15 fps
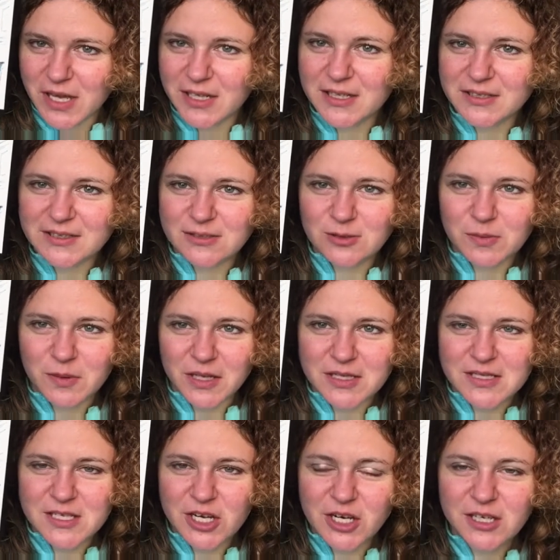that took
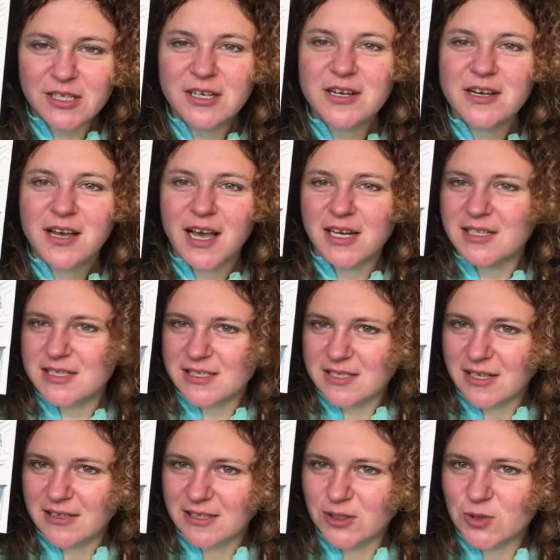place here, and is
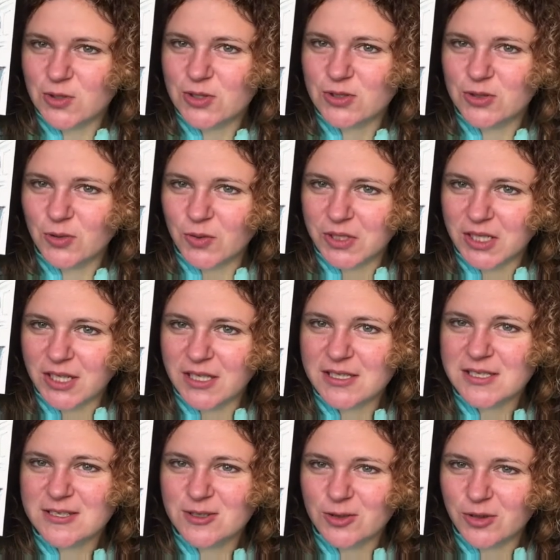still used
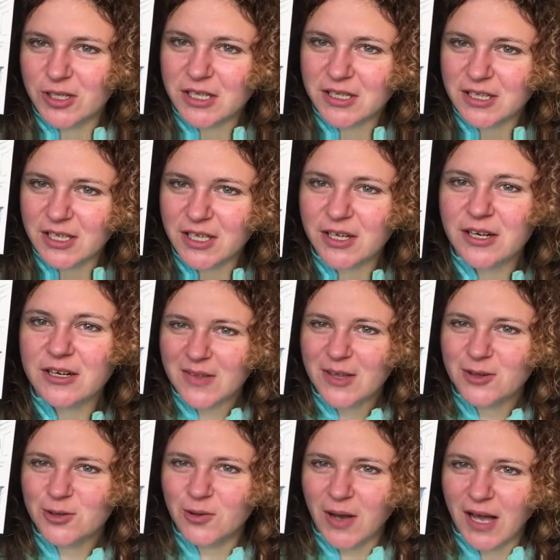nowadays during the year
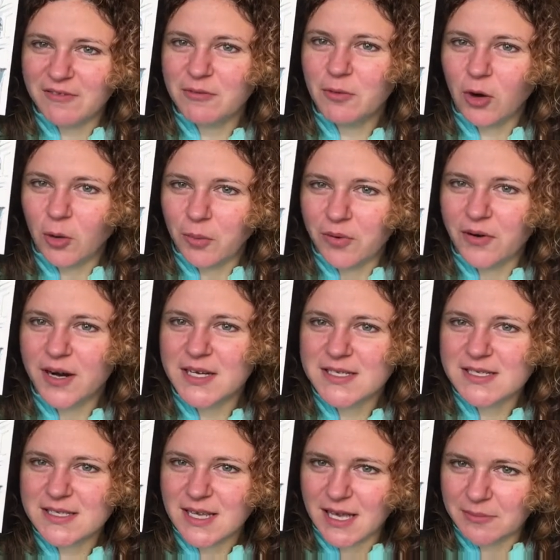to have
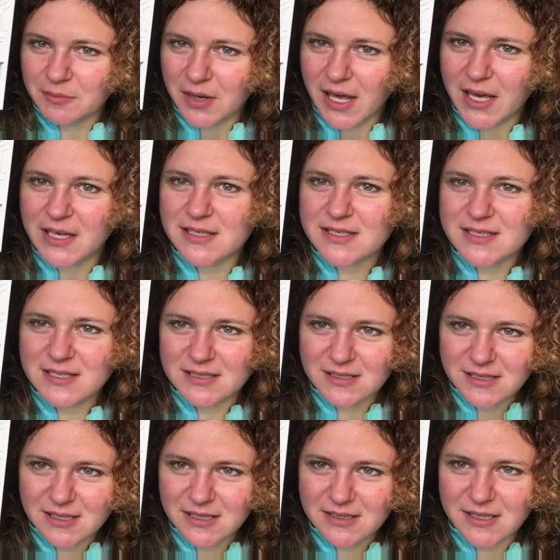operas and plays
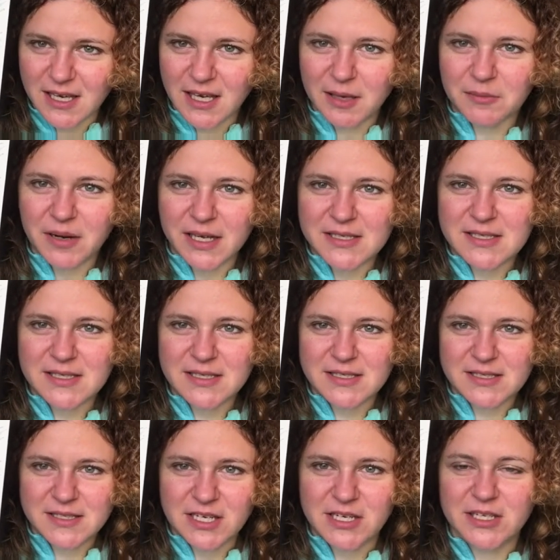taking place in
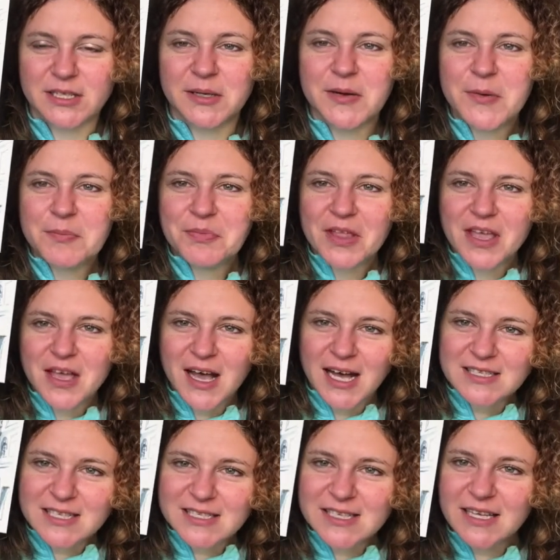this theater.
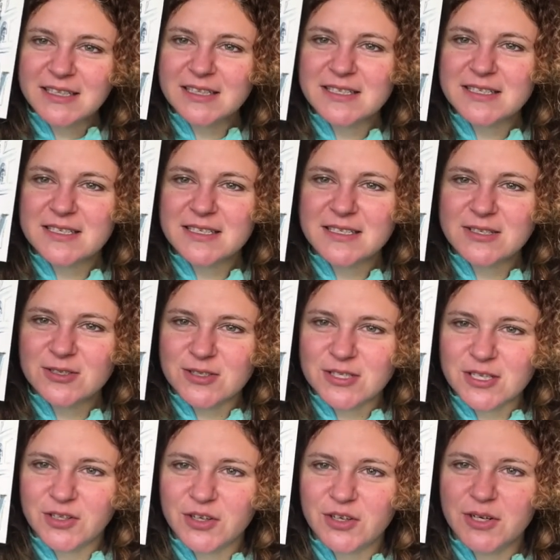As I said, this is
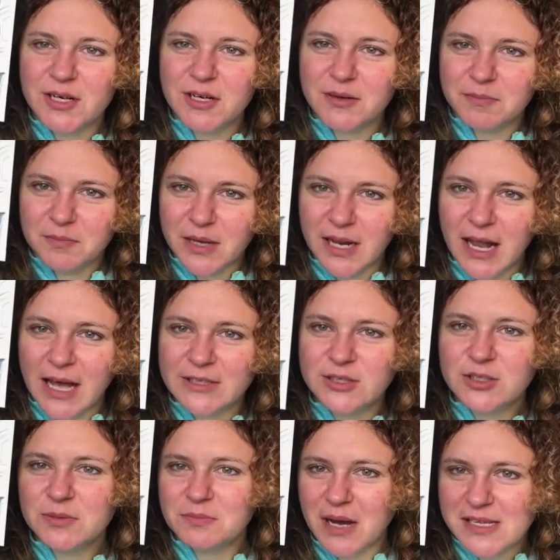considered
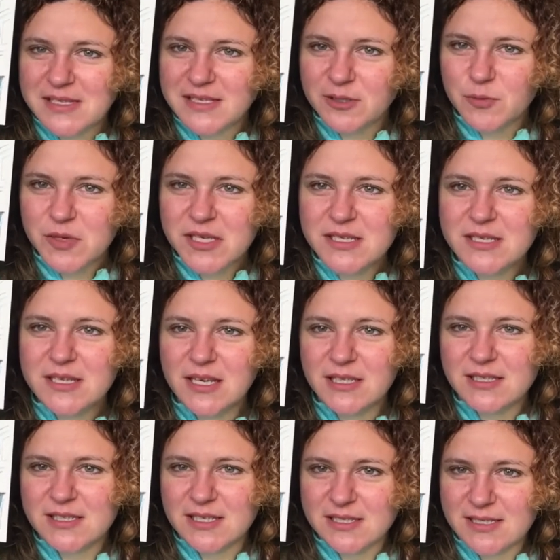Palladio masterpiece.
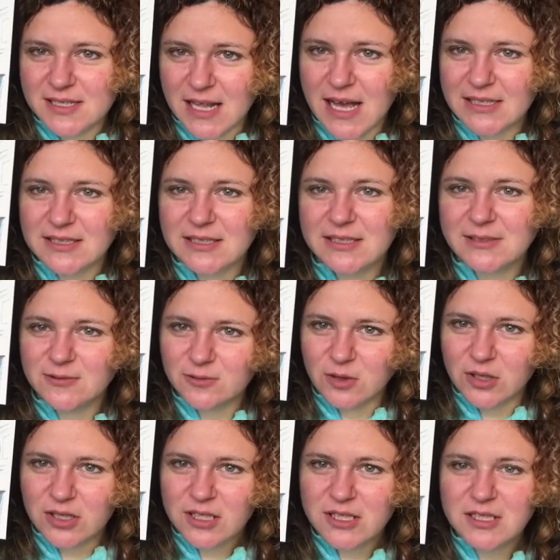It's his last
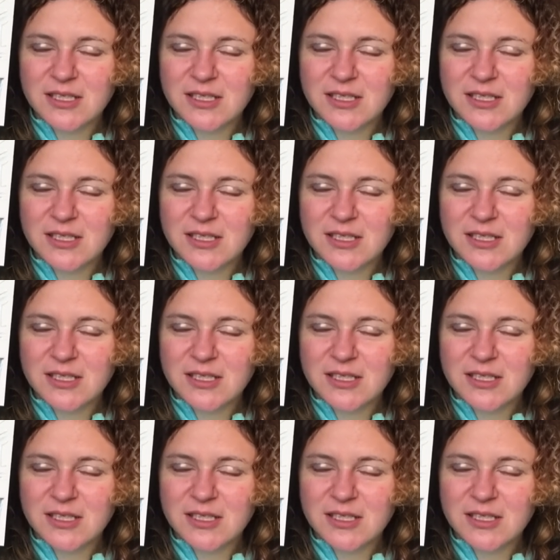work.